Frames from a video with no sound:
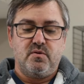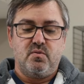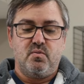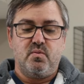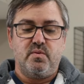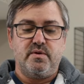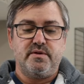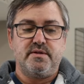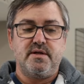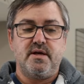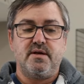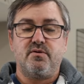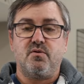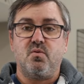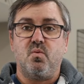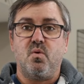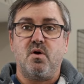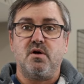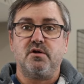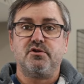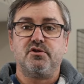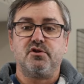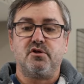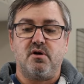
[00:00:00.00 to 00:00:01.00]
we take the
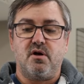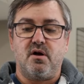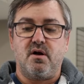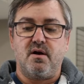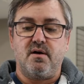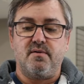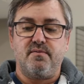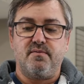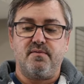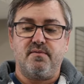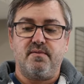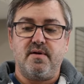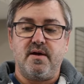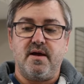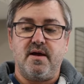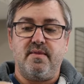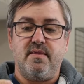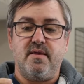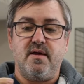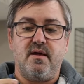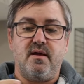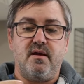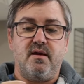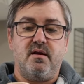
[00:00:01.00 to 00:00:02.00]
washer off
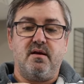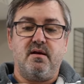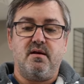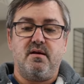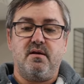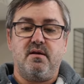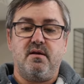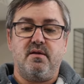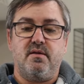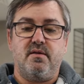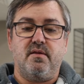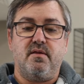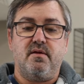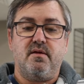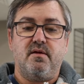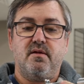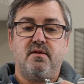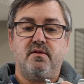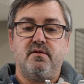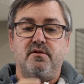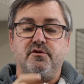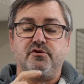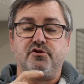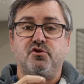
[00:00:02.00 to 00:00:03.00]
and then
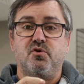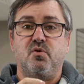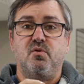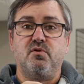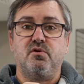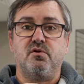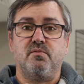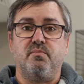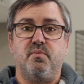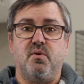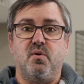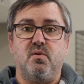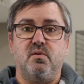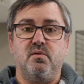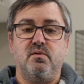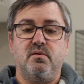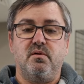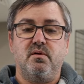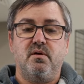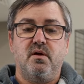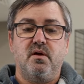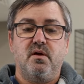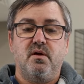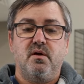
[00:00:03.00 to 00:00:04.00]
the shoulder
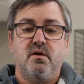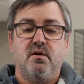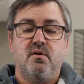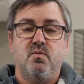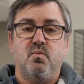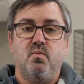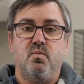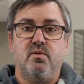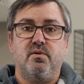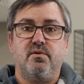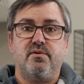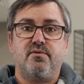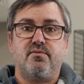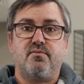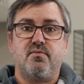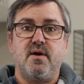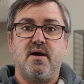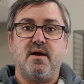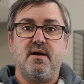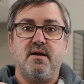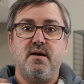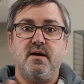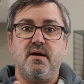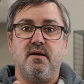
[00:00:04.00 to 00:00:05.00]
bolt will
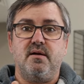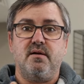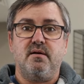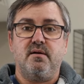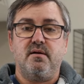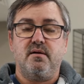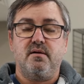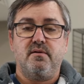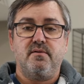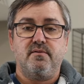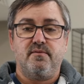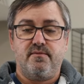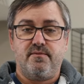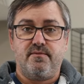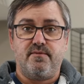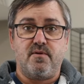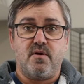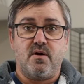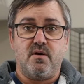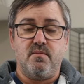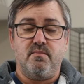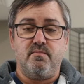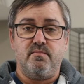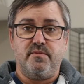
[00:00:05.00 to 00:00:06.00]
thread in
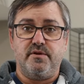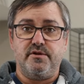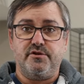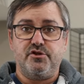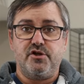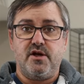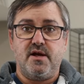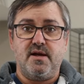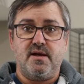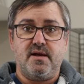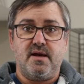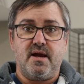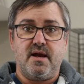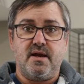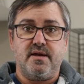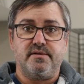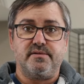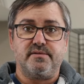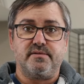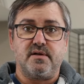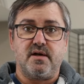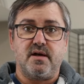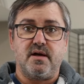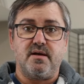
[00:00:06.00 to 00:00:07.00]
from the chain
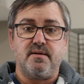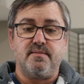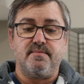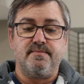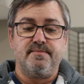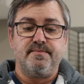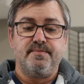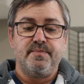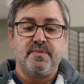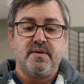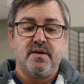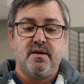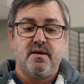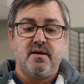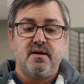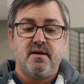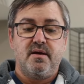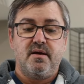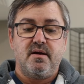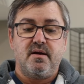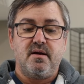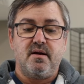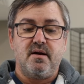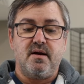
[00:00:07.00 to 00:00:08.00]
case side.
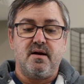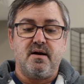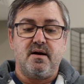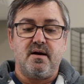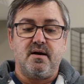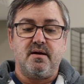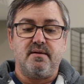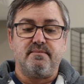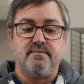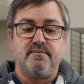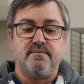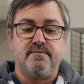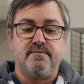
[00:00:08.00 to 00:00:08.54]
Uh,